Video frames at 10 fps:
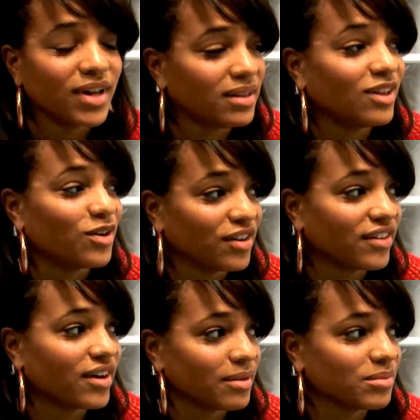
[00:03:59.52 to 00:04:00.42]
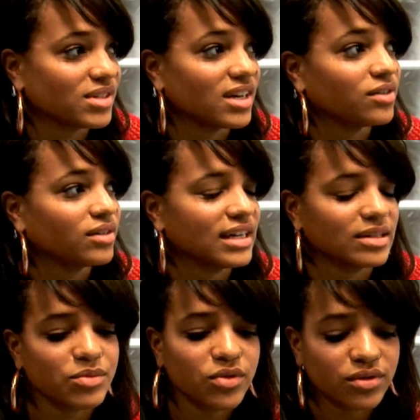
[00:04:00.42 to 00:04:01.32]
a lot of times now.
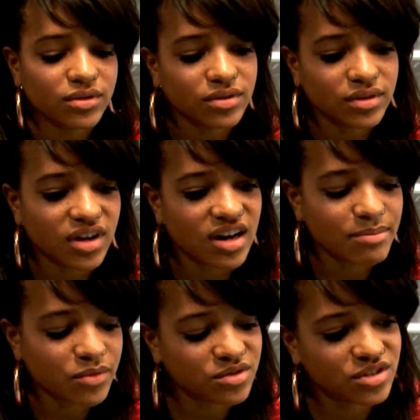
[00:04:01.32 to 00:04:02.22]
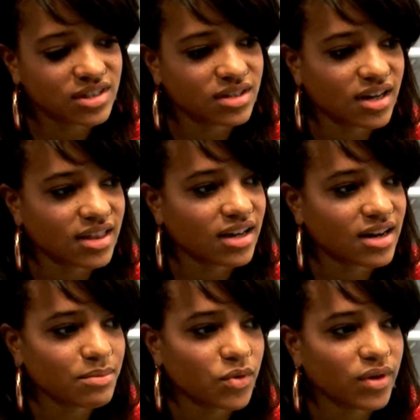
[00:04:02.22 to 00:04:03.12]
It's more, I think
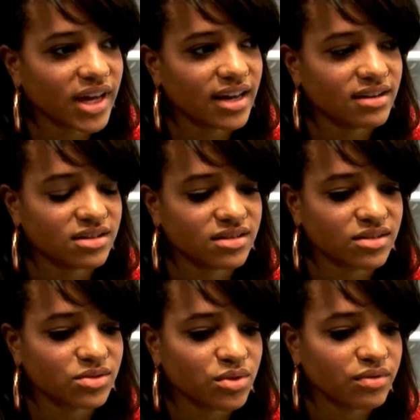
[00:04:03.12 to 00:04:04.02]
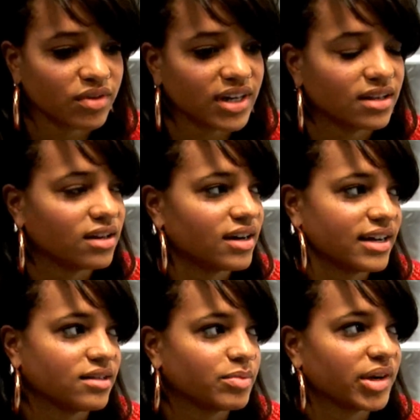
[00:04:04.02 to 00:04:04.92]
I'm more here just to sort of read the
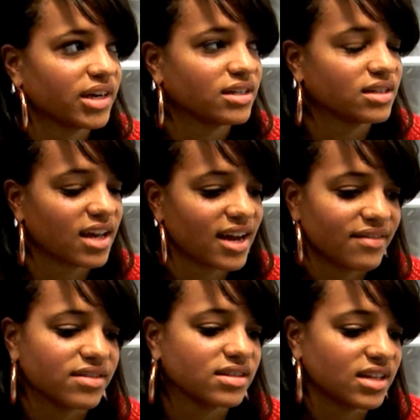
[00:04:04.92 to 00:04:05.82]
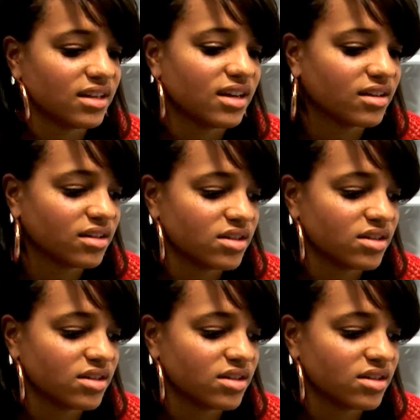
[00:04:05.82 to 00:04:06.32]
lines because they haven't seen the other